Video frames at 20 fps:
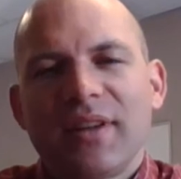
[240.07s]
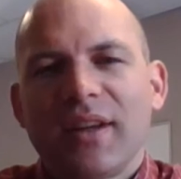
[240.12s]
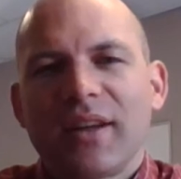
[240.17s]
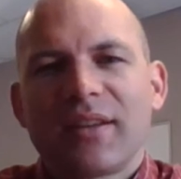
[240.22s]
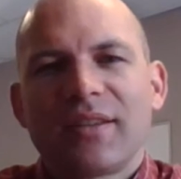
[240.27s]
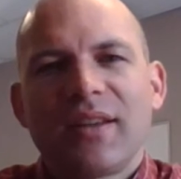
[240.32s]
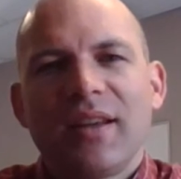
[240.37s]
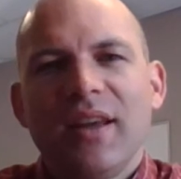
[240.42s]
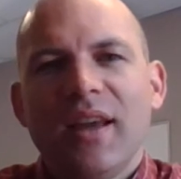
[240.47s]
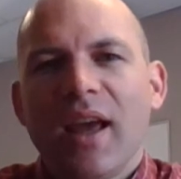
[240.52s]

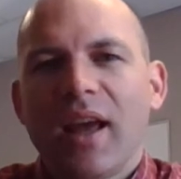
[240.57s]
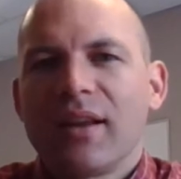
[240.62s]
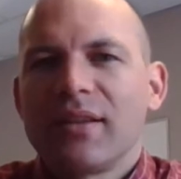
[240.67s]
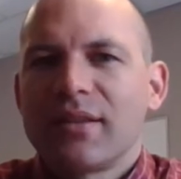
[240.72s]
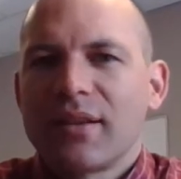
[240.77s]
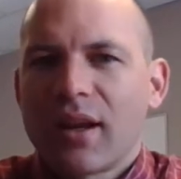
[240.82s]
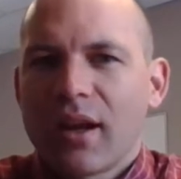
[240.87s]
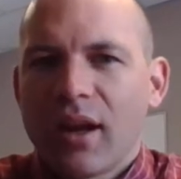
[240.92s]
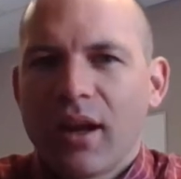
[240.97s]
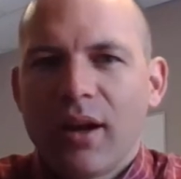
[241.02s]
6, he
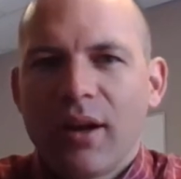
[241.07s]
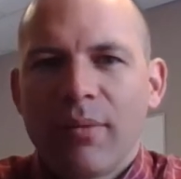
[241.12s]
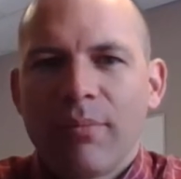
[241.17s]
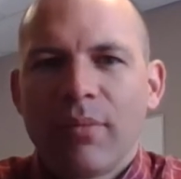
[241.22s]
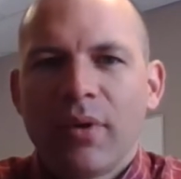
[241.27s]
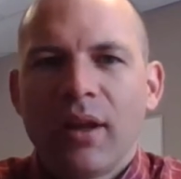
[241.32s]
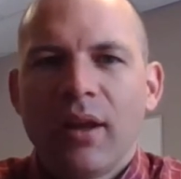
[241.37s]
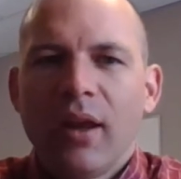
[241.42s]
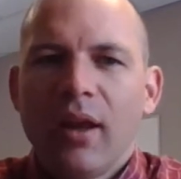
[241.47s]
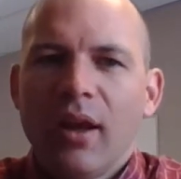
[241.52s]
has
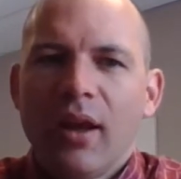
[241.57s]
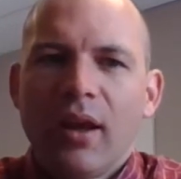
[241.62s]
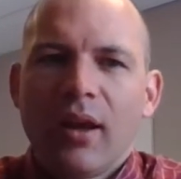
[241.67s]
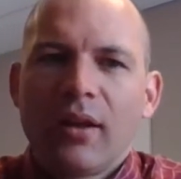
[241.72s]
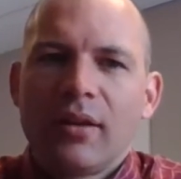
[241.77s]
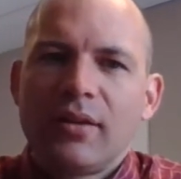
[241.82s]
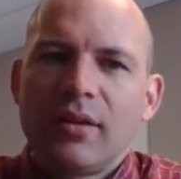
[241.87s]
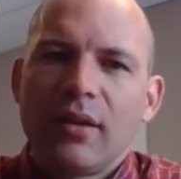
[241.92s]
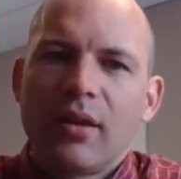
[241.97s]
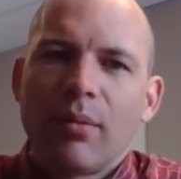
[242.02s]
come
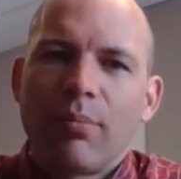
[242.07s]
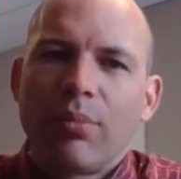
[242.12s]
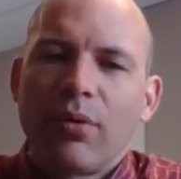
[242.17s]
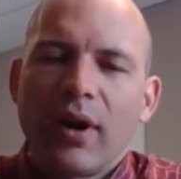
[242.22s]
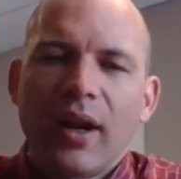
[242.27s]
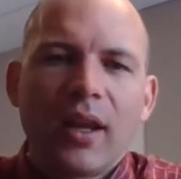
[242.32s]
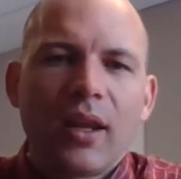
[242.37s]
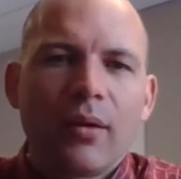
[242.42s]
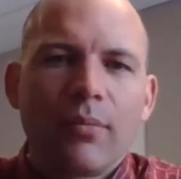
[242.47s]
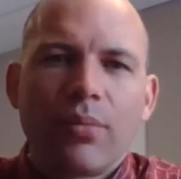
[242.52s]
to the
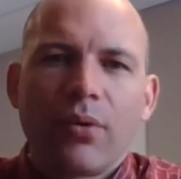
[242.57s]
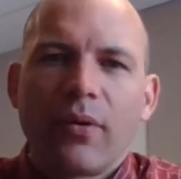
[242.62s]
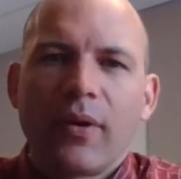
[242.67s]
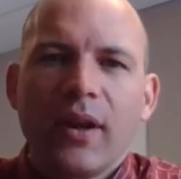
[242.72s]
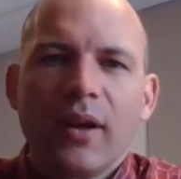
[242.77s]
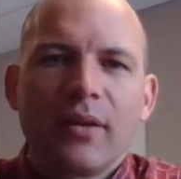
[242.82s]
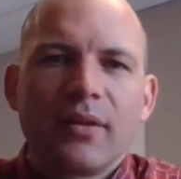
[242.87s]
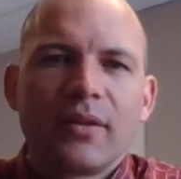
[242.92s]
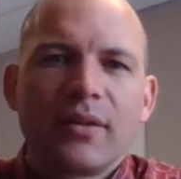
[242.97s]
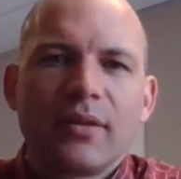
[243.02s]
breaking
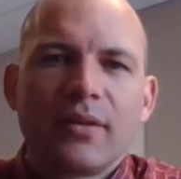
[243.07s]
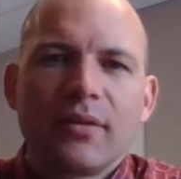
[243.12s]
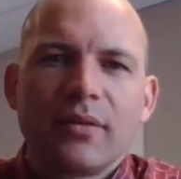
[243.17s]
point.